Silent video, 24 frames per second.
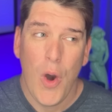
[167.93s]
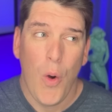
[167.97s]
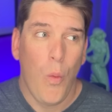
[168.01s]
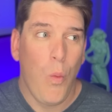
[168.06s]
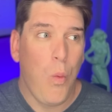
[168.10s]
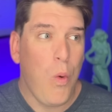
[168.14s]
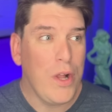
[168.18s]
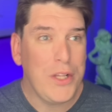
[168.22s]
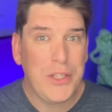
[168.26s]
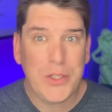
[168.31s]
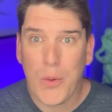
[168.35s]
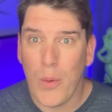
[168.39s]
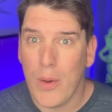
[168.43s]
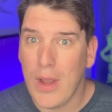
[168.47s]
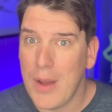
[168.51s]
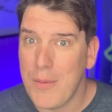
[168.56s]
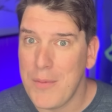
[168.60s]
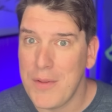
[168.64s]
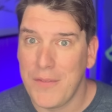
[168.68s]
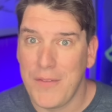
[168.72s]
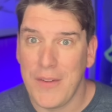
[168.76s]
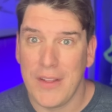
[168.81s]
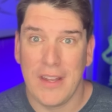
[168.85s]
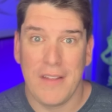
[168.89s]
What's going
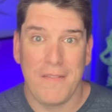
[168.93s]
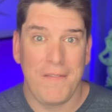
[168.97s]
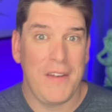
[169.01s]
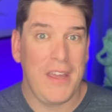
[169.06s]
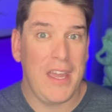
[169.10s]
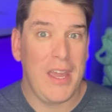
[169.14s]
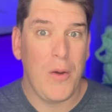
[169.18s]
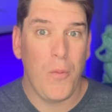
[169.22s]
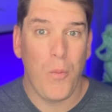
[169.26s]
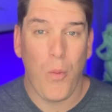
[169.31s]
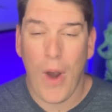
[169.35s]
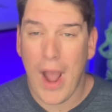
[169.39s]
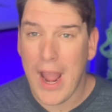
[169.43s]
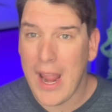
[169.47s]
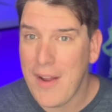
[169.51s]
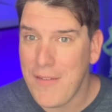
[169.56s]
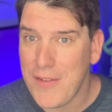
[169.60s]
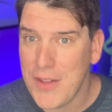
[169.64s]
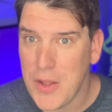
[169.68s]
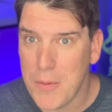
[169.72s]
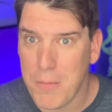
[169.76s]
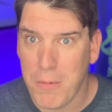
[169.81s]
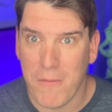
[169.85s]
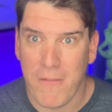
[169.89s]
on with Villa Vie? Why
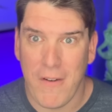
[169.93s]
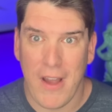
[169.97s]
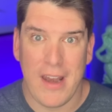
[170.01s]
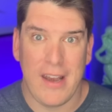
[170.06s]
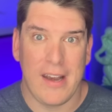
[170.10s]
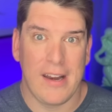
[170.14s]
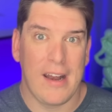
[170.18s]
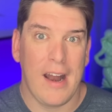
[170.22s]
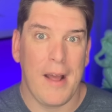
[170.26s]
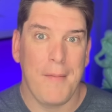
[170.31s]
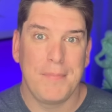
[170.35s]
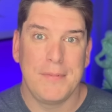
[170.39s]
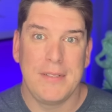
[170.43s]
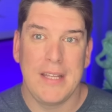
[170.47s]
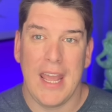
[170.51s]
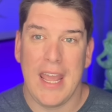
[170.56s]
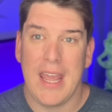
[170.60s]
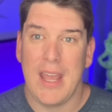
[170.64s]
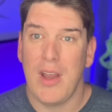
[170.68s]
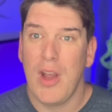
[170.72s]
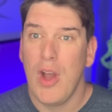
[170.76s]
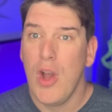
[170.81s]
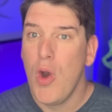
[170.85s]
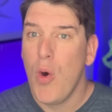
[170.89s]
haven't you provided an
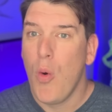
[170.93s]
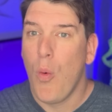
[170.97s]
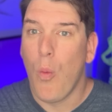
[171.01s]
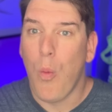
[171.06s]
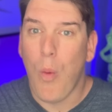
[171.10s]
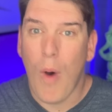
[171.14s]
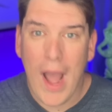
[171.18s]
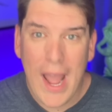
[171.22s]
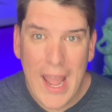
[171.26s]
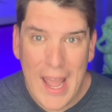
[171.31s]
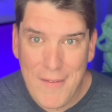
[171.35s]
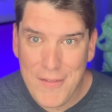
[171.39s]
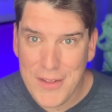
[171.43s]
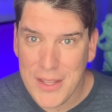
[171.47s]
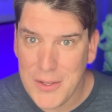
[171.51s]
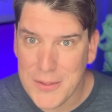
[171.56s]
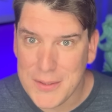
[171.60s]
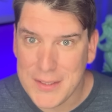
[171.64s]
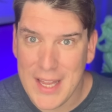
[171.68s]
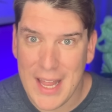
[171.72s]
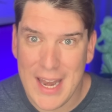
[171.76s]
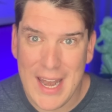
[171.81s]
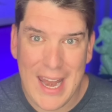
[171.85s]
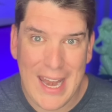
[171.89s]
update? Why haven't you
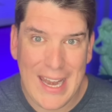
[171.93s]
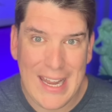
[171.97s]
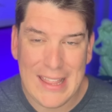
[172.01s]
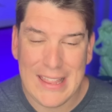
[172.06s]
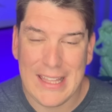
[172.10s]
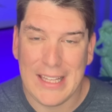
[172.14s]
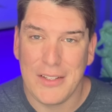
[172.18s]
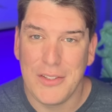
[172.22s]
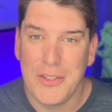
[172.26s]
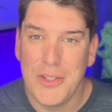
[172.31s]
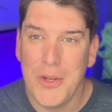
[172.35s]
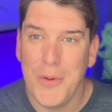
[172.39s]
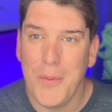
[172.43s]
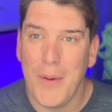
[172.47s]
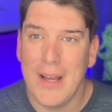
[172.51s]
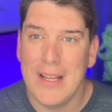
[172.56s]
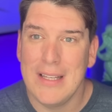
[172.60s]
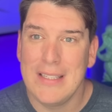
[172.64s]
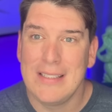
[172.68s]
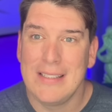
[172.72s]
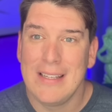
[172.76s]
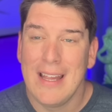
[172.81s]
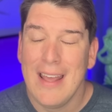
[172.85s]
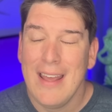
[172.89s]
said anything to
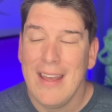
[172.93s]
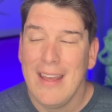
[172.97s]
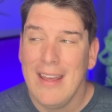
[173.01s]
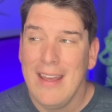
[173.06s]
us?